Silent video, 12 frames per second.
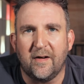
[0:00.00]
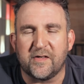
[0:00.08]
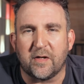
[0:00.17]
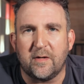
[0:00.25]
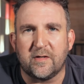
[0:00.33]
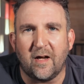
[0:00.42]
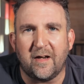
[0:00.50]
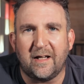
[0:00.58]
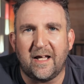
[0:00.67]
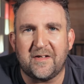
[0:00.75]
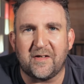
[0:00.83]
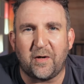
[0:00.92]
So he's going to
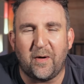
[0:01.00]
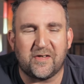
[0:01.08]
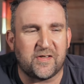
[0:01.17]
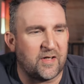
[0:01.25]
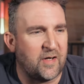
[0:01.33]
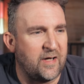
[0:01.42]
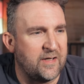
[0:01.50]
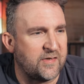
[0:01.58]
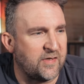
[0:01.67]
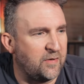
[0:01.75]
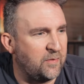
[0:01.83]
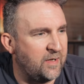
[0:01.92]
Laser Quest tonight.
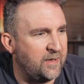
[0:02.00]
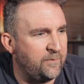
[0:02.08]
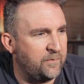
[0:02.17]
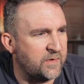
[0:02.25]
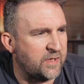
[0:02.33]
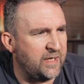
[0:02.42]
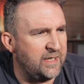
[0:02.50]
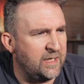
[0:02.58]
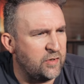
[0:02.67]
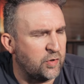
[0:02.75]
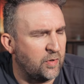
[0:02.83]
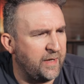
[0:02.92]
So he'll
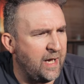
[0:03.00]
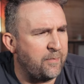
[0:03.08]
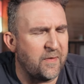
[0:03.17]
enjoy that.